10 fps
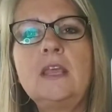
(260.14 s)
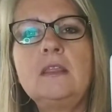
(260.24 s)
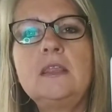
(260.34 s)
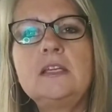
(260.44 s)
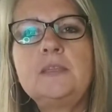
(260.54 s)

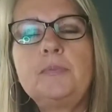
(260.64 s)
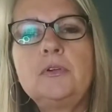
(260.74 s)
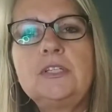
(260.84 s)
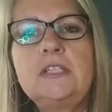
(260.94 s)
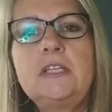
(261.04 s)
This
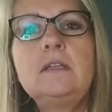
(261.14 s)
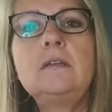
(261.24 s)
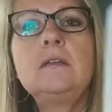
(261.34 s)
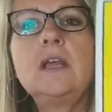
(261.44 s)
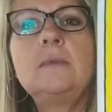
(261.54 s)

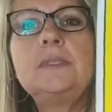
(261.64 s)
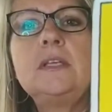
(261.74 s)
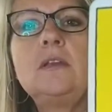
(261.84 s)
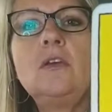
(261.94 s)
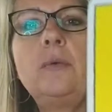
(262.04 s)
person comes
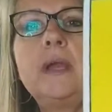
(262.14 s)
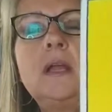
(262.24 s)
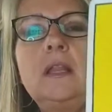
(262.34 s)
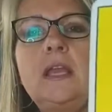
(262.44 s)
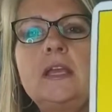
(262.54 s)
in
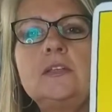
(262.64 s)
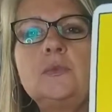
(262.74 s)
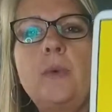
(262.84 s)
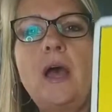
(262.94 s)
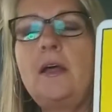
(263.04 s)
quickly
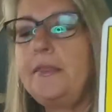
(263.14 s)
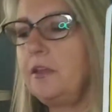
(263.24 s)
as well.